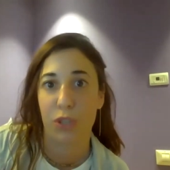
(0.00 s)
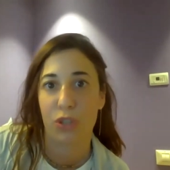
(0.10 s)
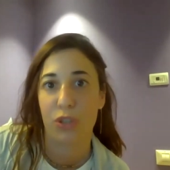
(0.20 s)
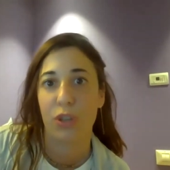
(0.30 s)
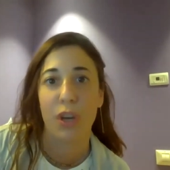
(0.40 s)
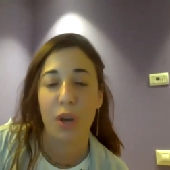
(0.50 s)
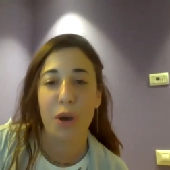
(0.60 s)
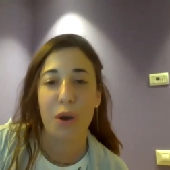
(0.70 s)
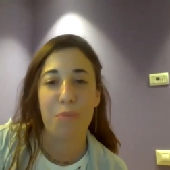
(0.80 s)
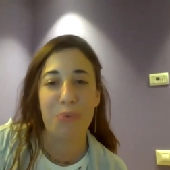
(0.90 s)
which
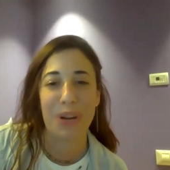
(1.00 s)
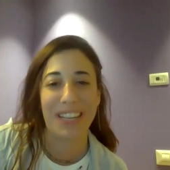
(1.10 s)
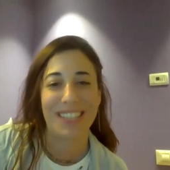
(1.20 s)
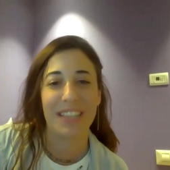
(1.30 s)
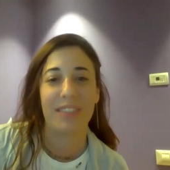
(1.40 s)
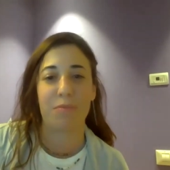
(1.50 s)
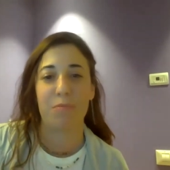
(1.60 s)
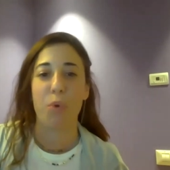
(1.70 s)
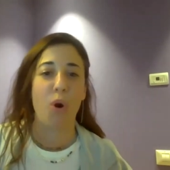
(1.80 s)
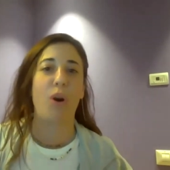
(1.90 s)
brings it
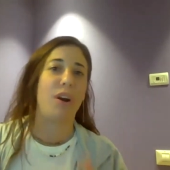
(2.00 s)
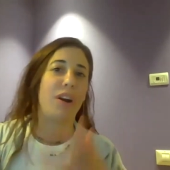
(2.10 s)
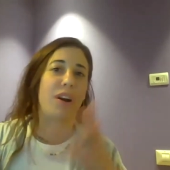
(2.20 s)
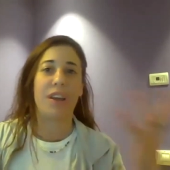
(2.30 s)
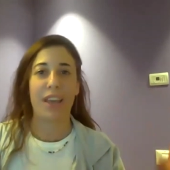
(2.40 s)
more